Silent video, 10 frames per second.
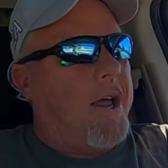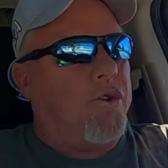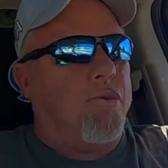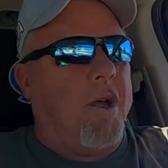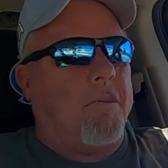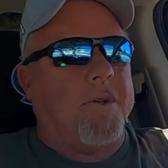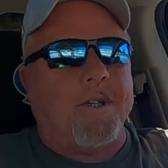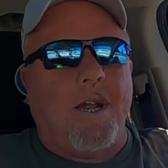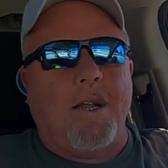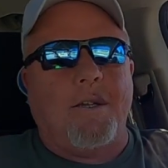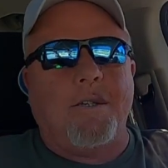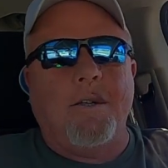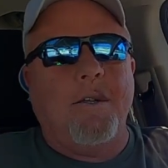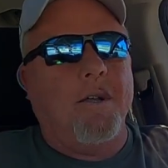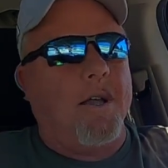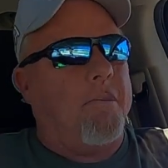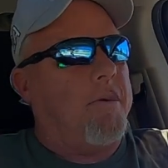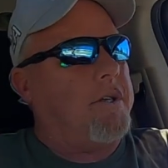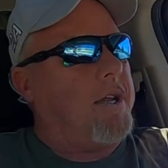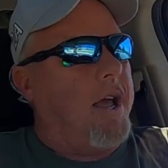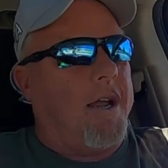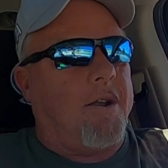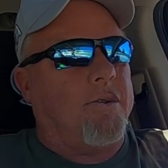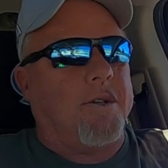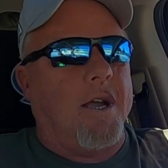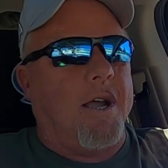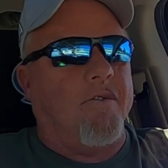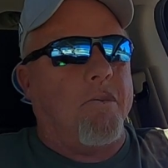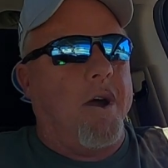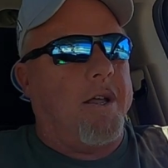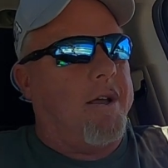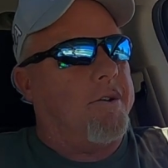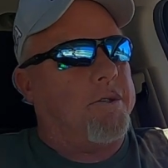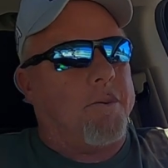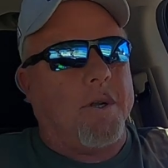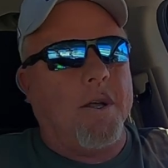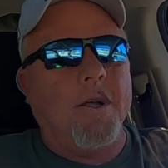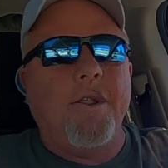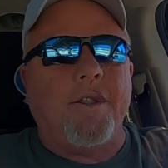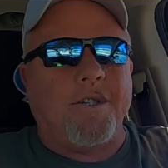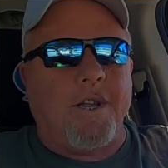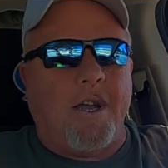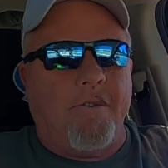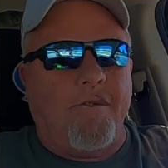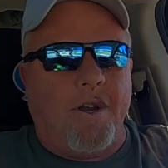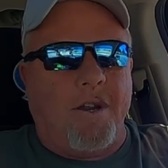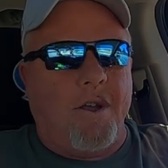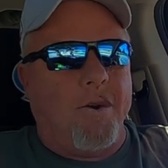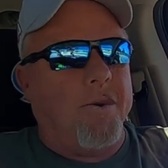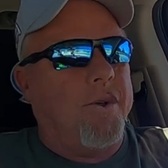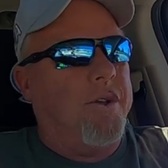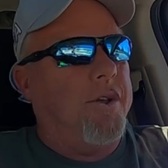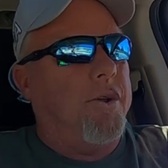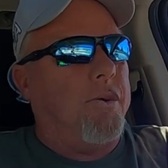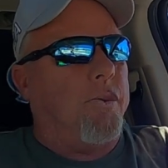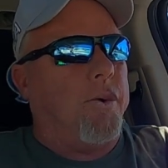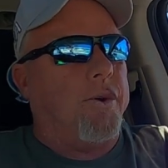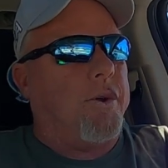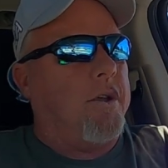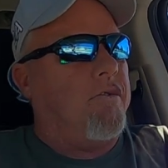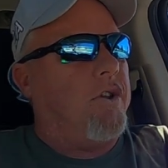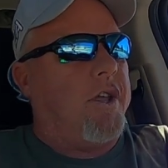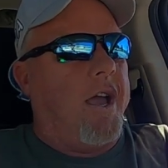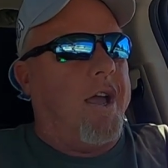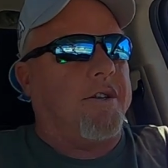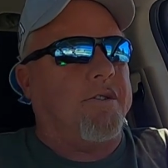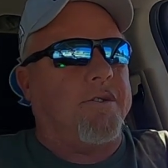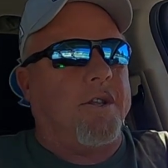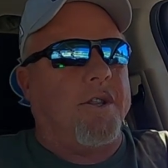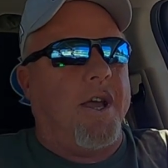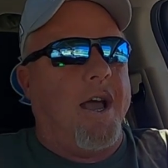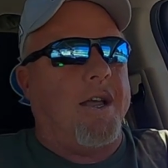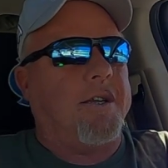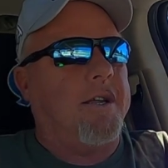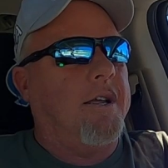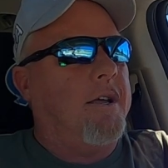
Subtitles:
I do make mistakes and misdiagnose like everybody else, but the second video will give you the answer to that.